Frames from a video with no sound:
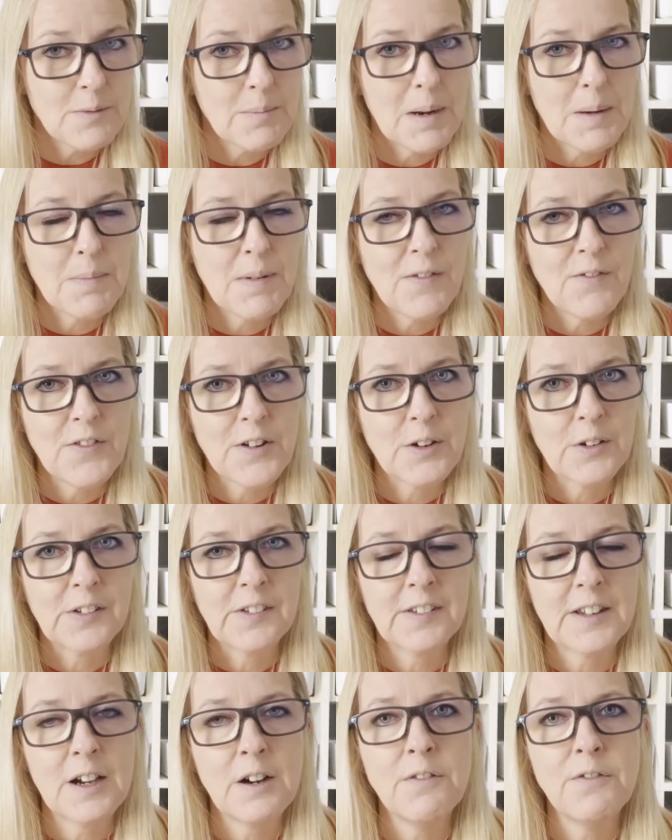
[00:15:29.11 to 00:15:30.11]
maybe for
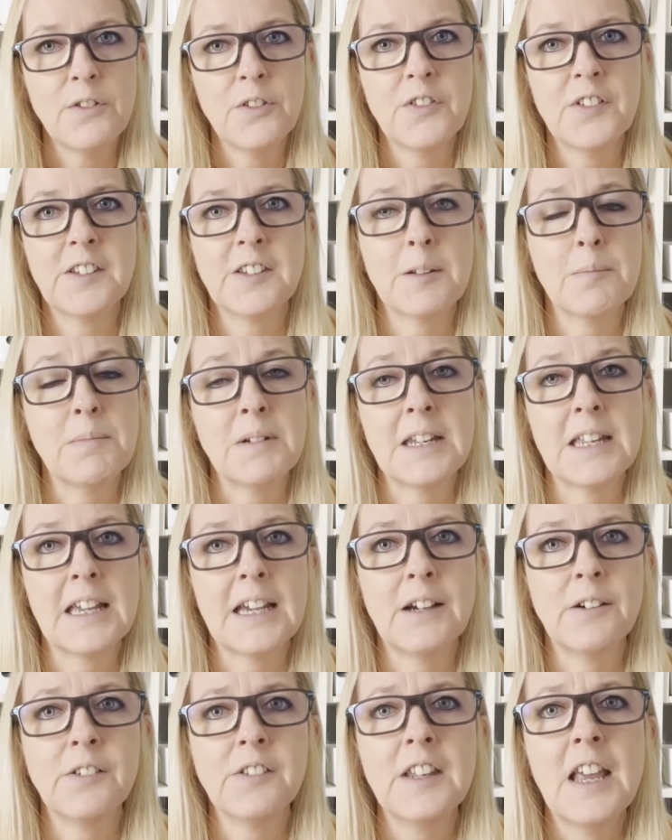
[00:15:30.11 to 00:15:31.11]
yourself or for somebody
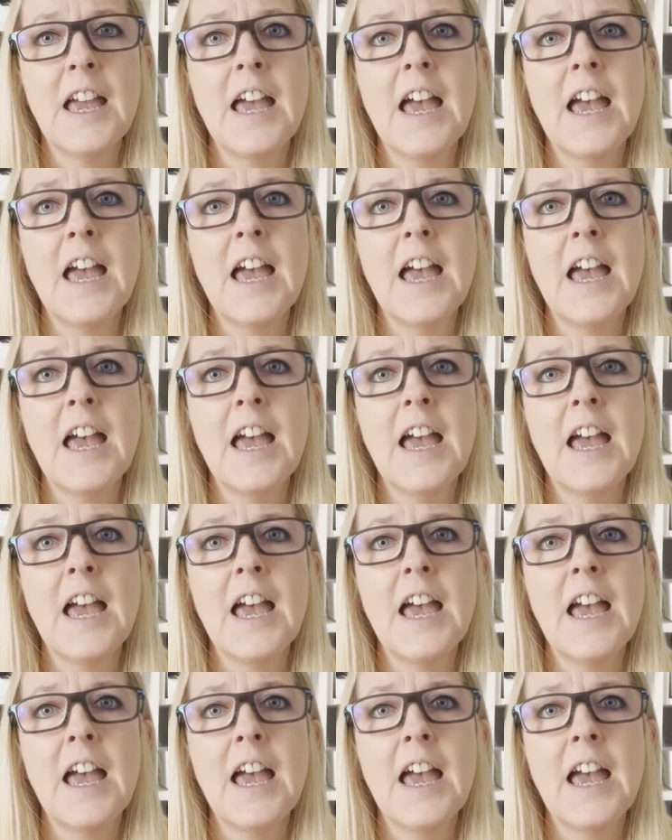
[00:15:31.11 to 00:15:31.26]
else.